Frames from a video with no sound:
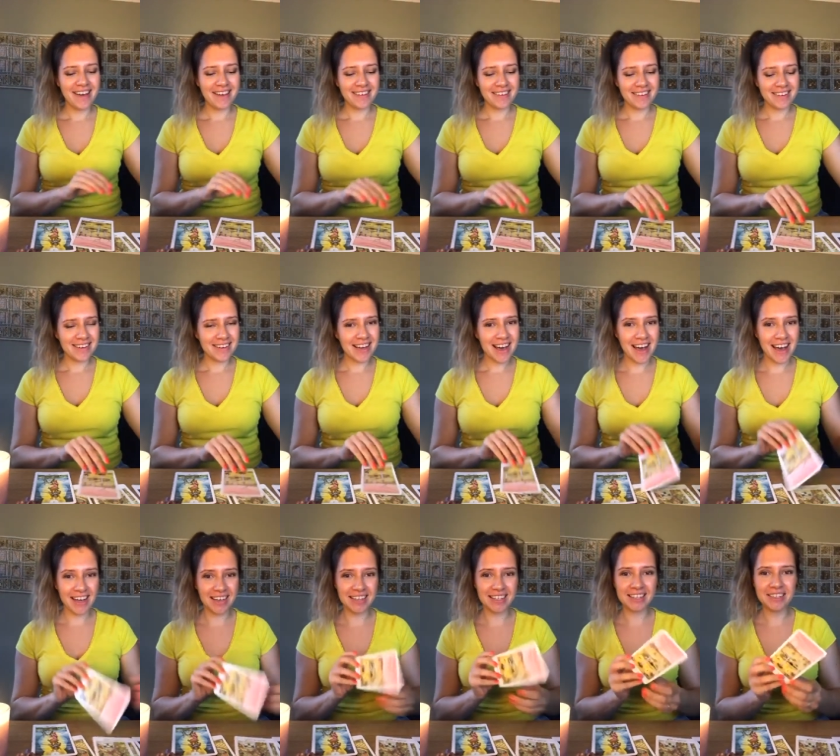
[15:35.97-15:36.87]

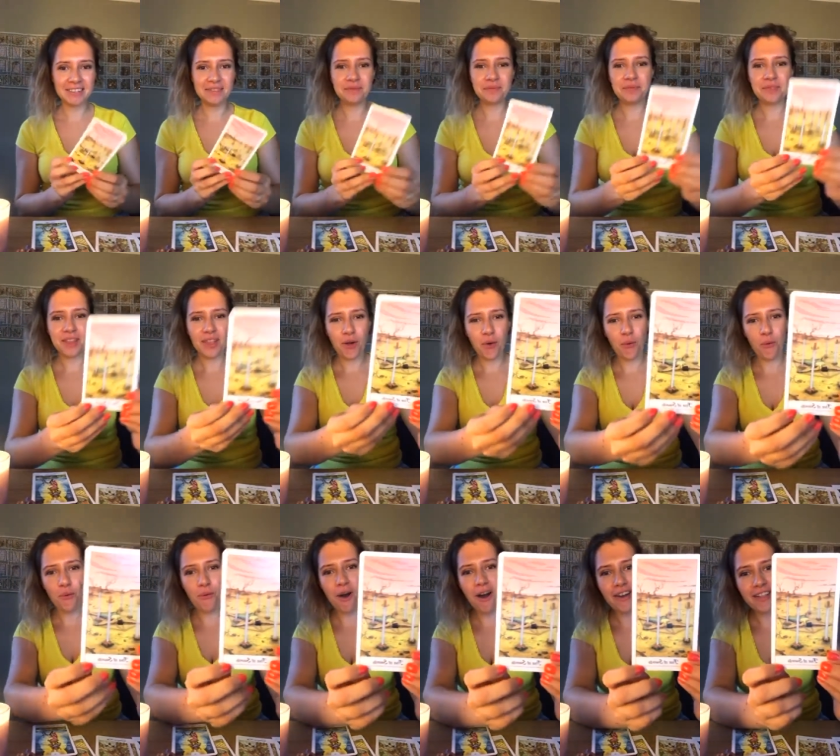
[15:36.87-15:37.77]
Oh,
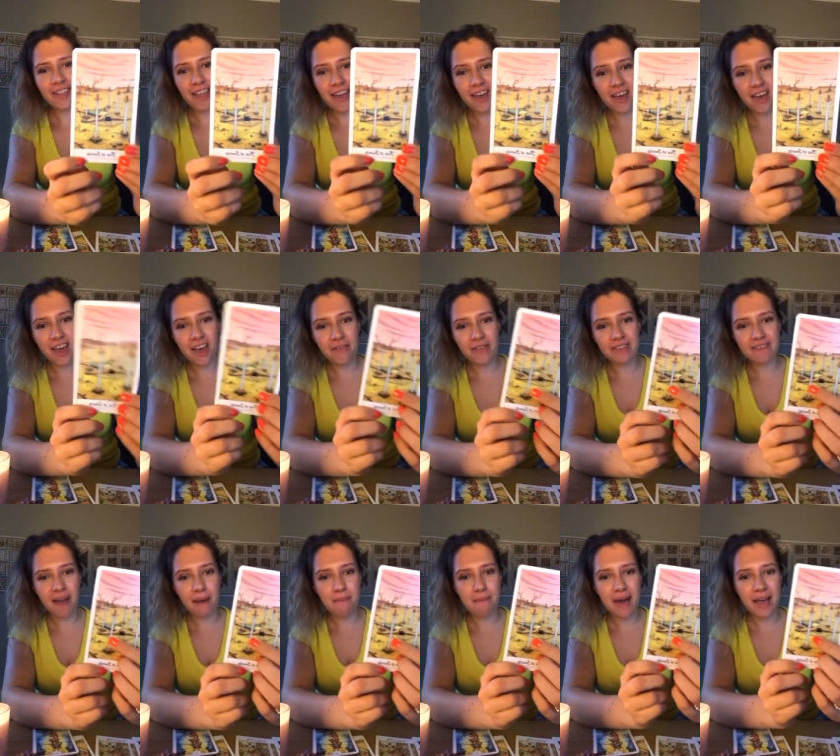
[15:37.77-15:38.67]
what on earth is
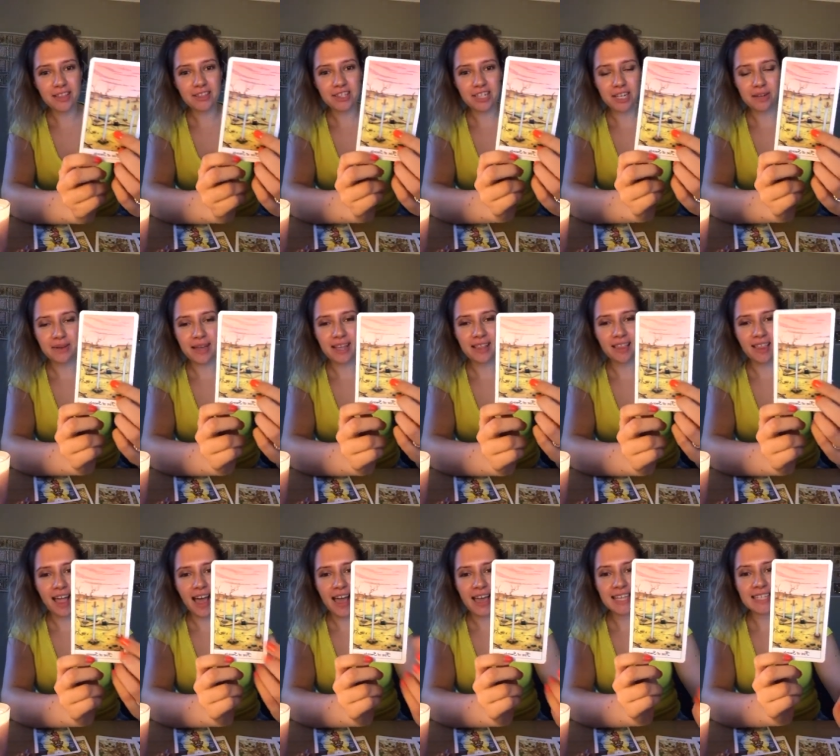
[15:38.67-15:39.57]
that man doing
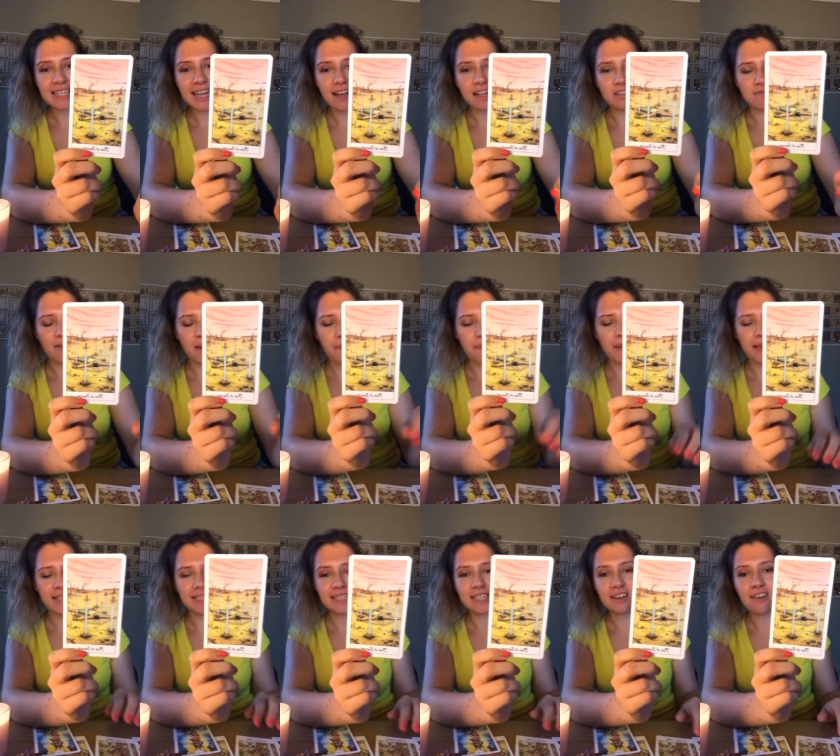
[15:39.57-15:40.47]
lying down on that
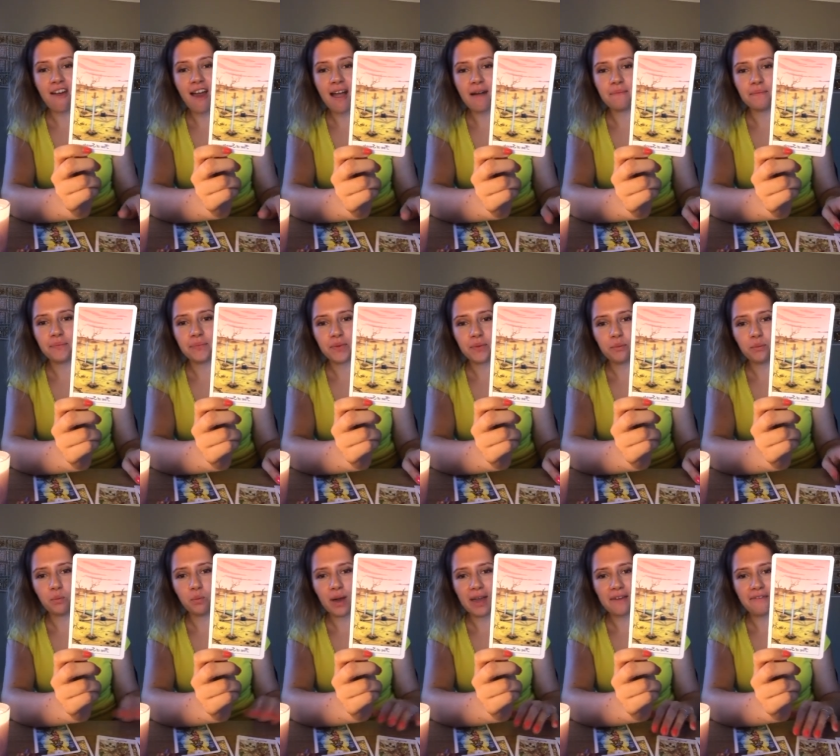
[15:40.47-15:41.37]
pentagram
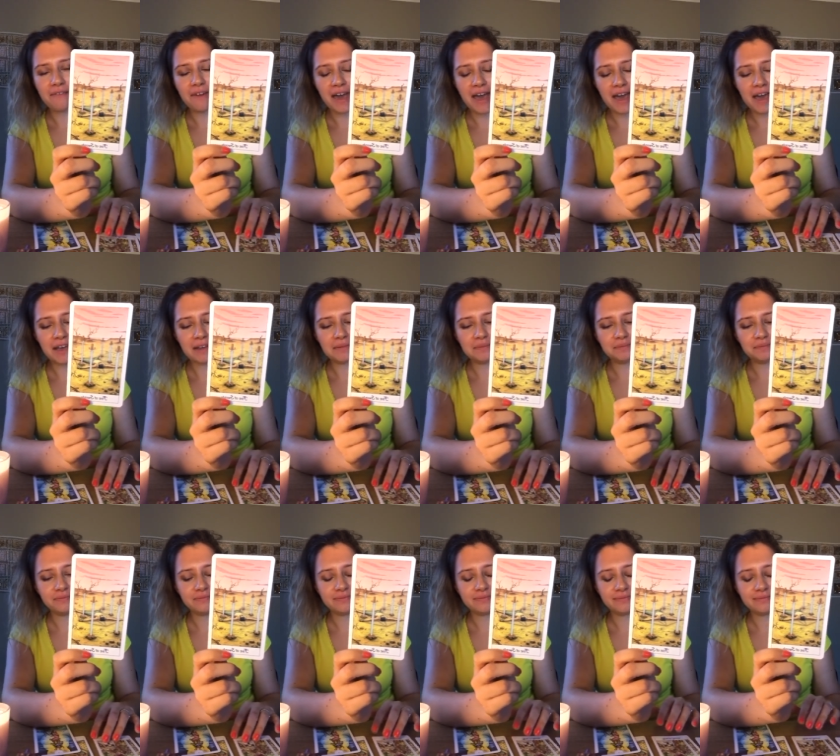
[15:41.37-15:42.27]
with um,
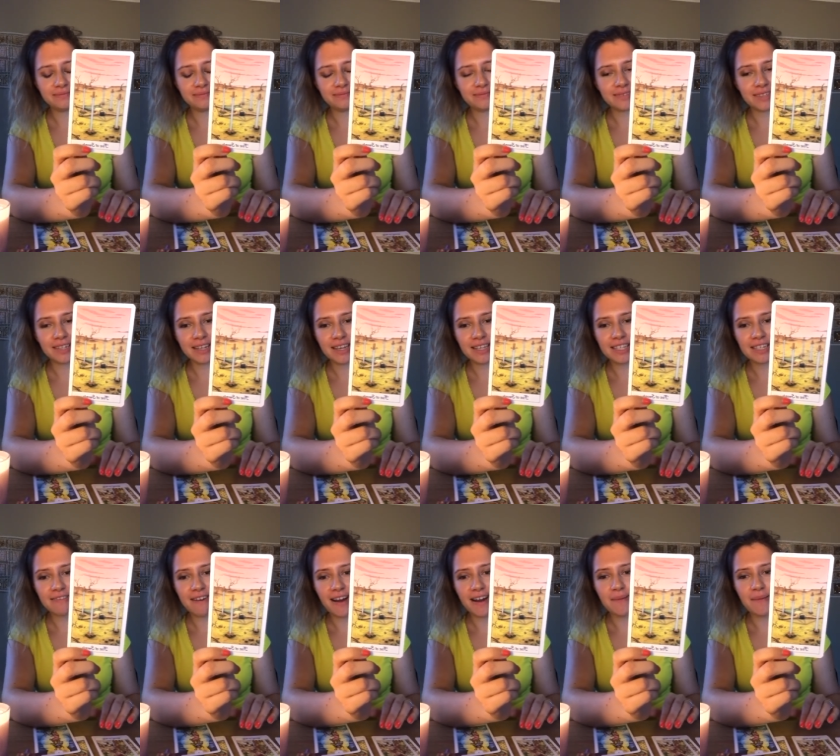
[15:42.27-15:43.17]

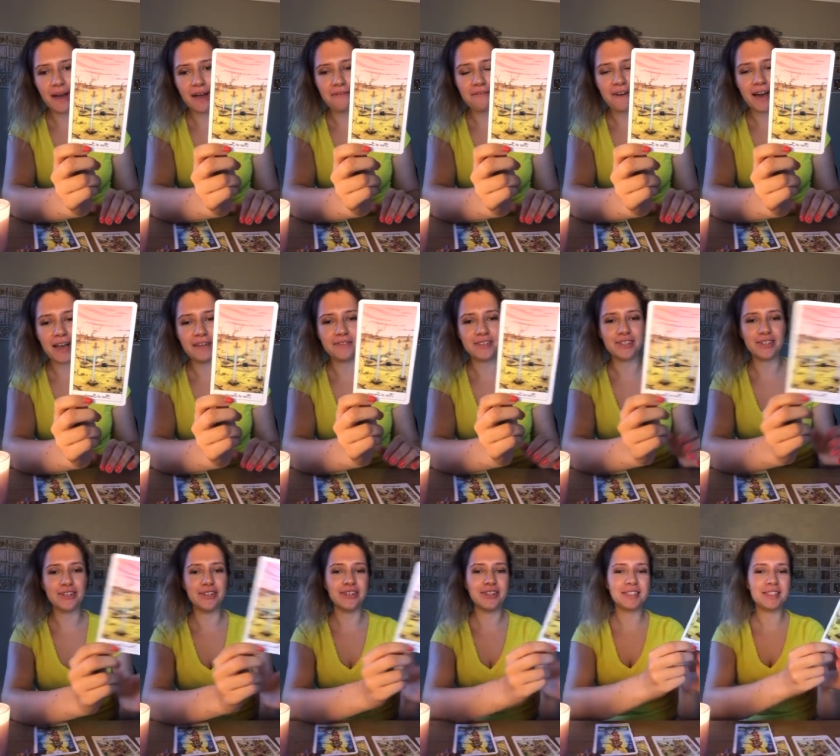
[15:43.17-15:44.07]
surrounded by five
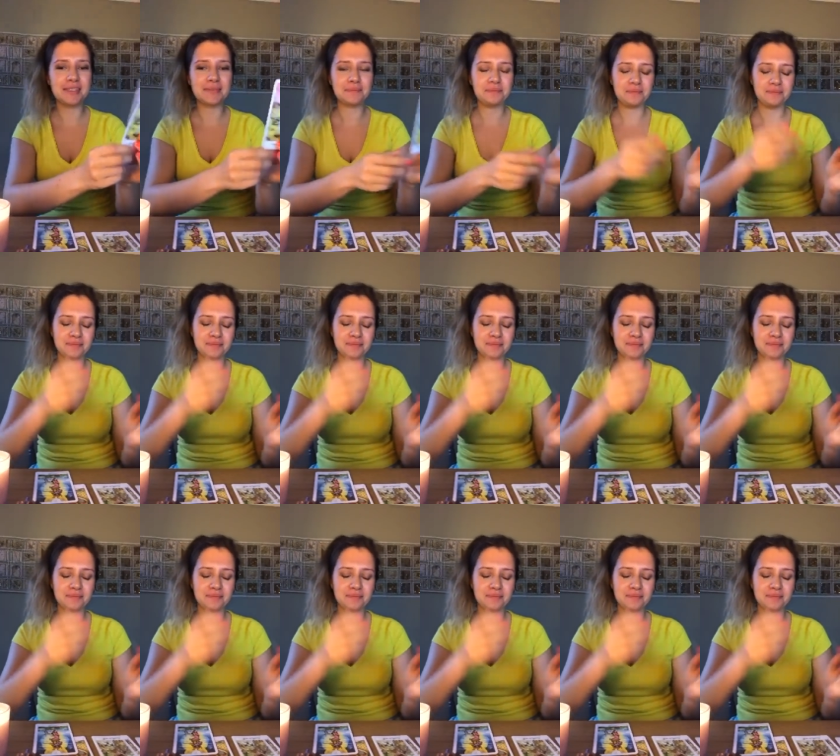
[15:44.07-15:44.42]
swords?